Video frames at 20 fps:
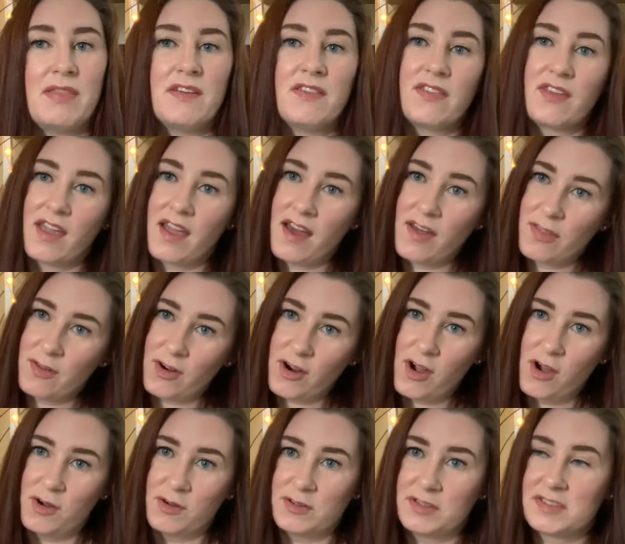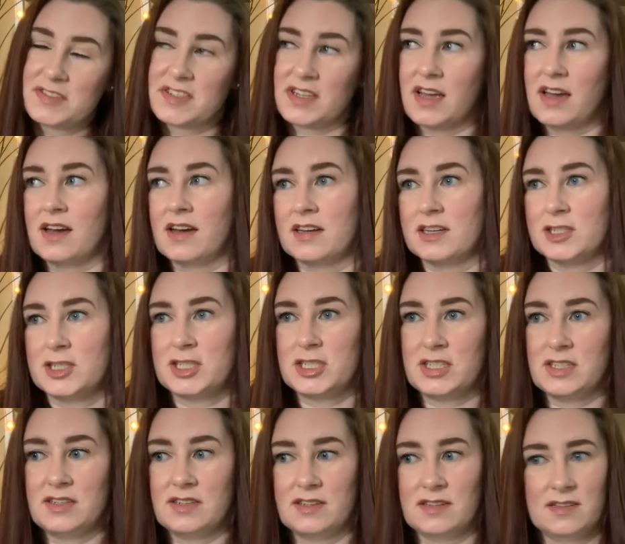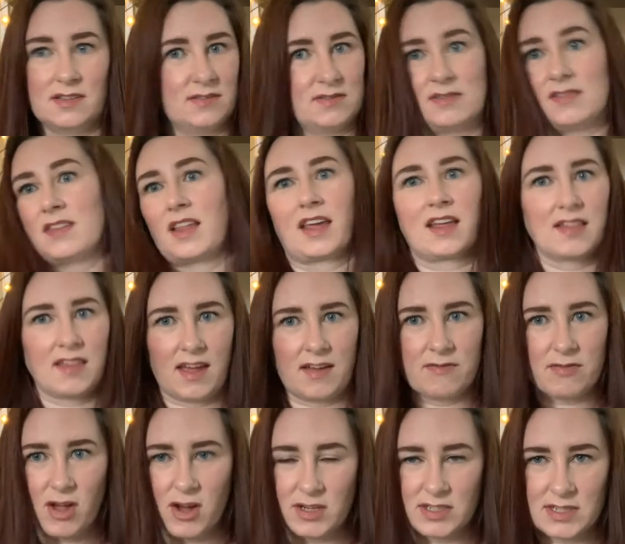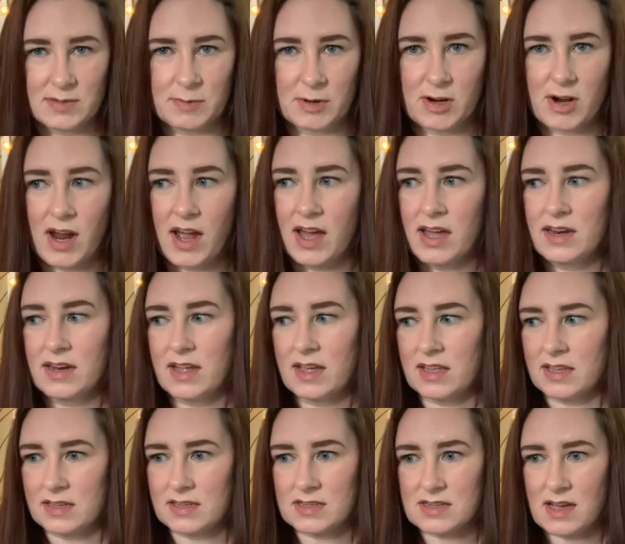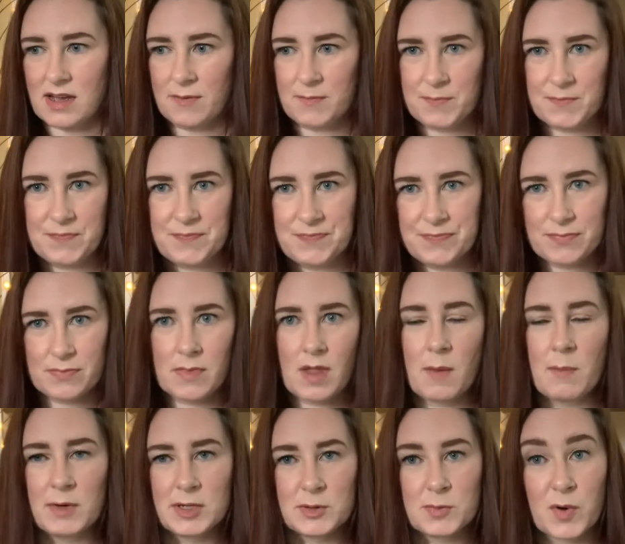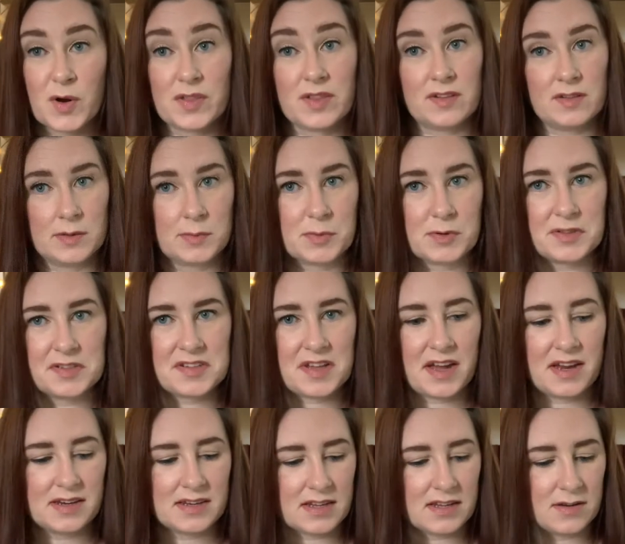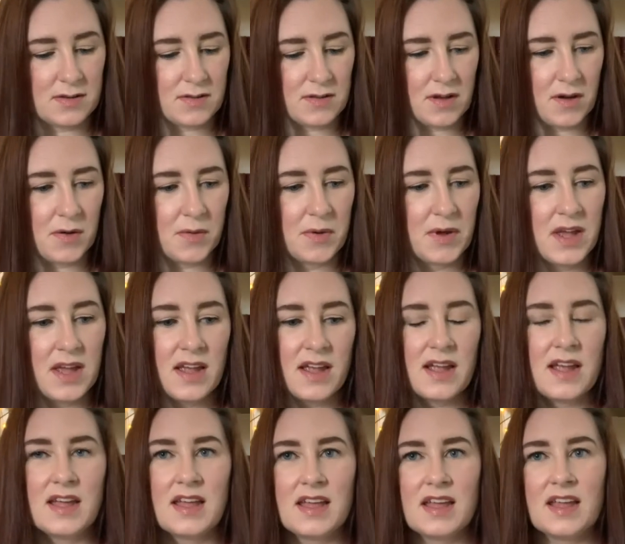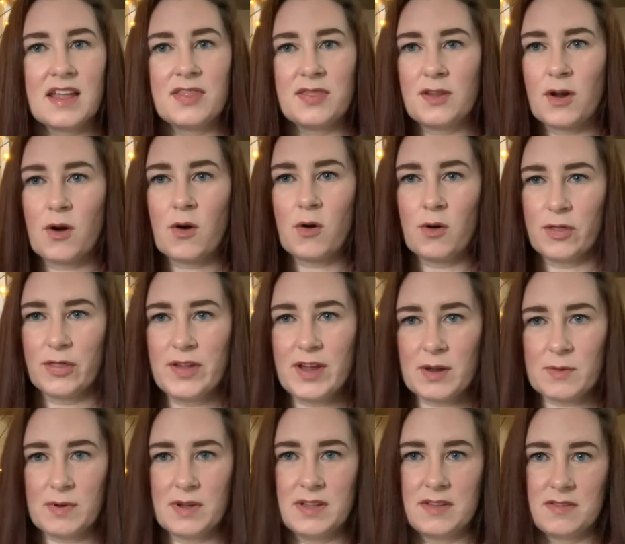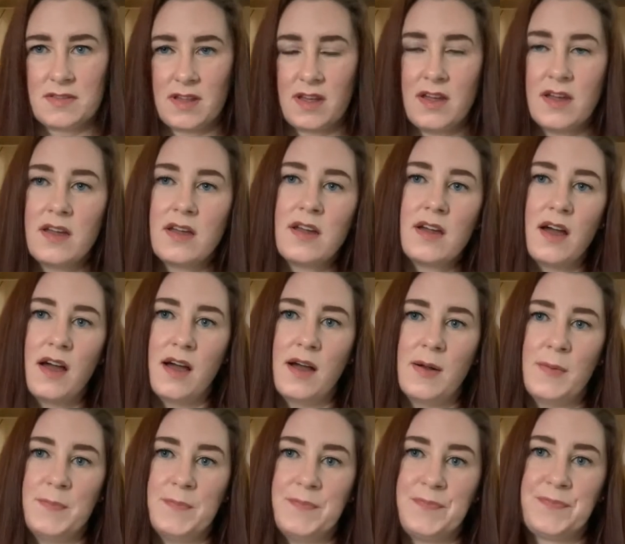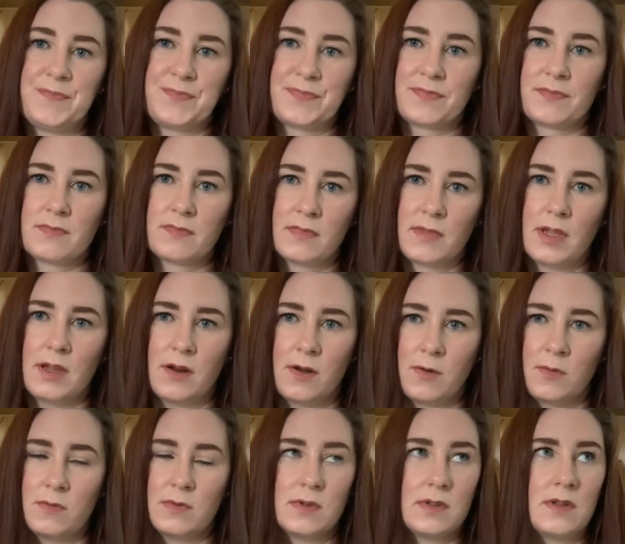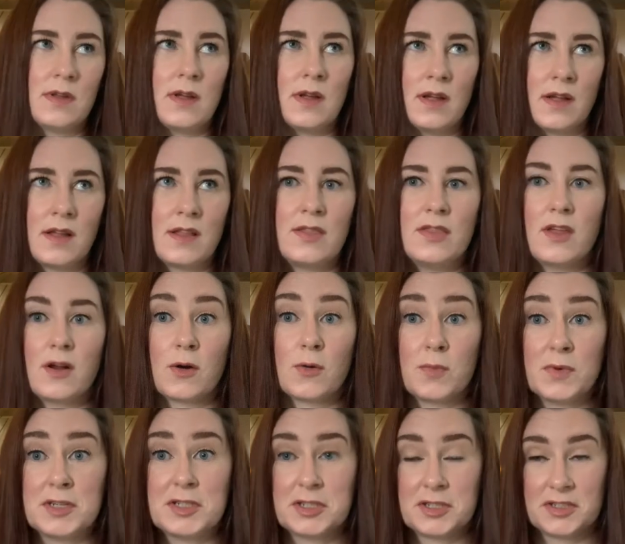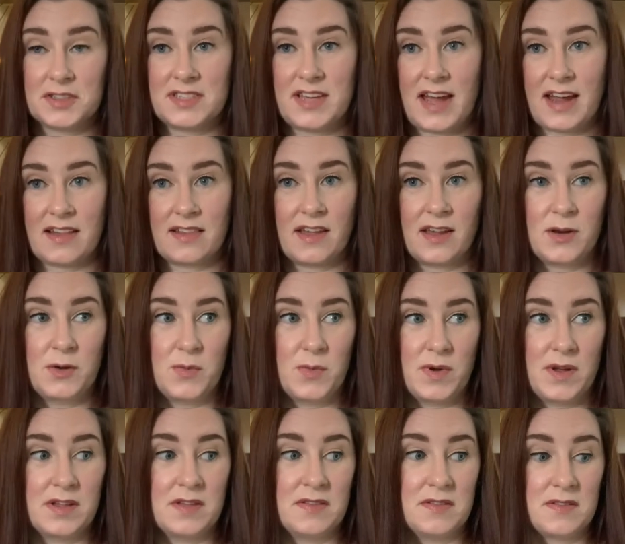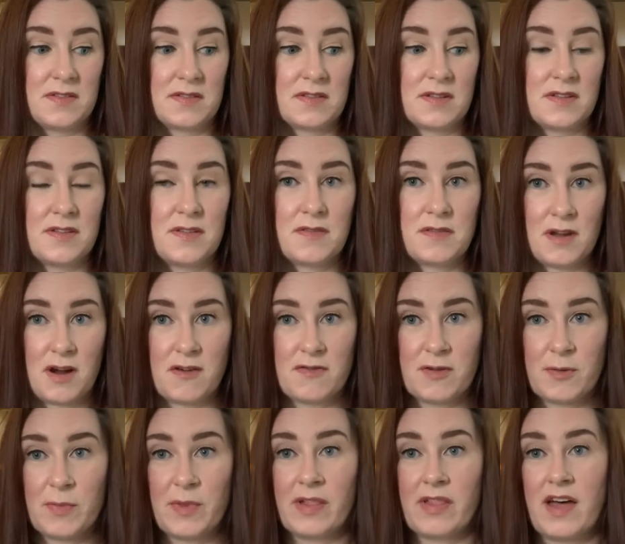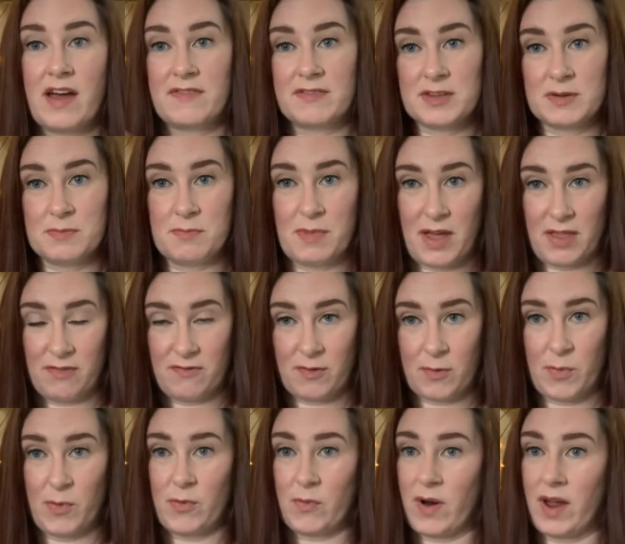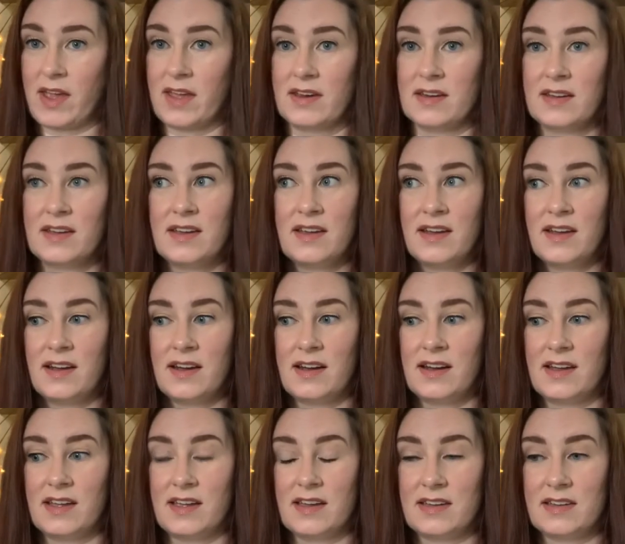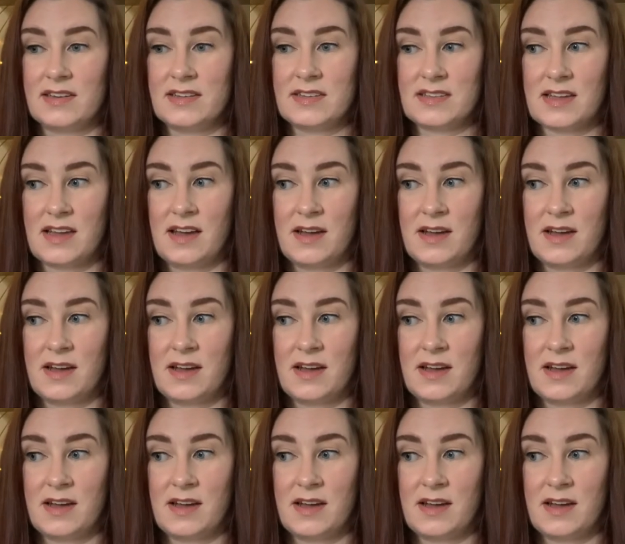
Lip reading: then the other host, she is like a lifelong Democrat and much more on the liberal side. And so their whole thing was, you know, their original tagline was Sarah from the left and Beth from the right. And